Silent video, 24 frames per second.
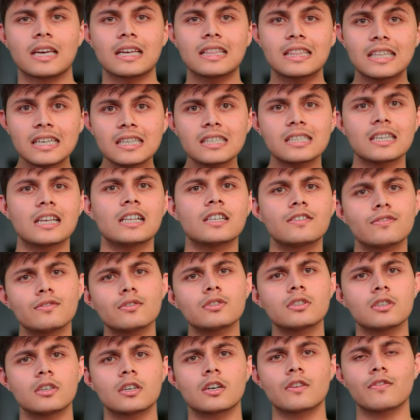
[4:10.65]
And these
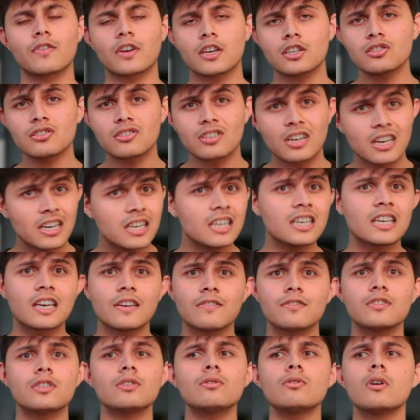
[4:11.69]
Salesforce certifications really
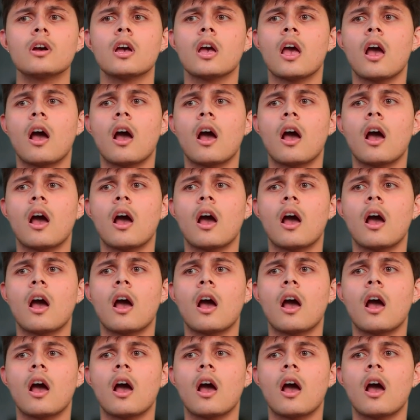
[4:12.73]
gives you